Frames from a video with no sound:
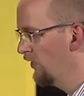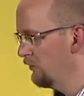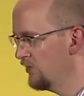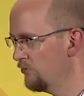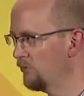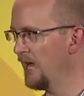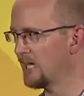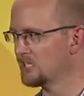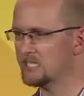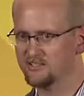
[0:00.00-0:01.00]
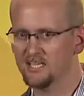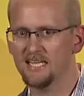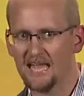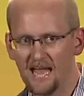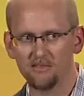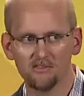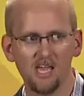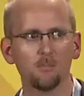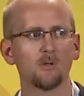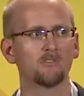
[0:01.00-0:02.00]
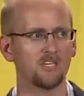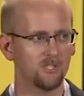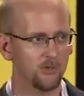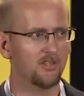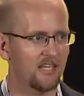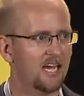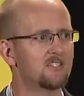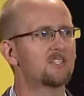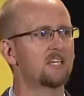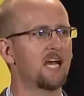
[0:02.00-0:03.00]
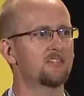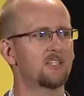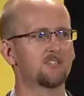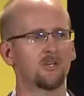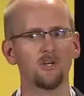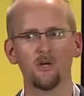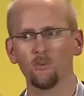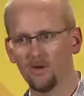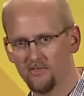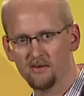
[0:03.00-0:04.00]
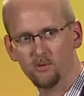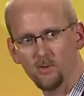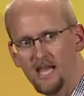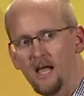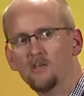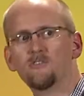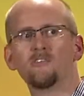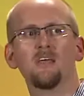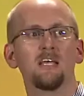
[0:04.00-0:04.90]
them into actually sitting at the tables and doing the exercises with everyone else.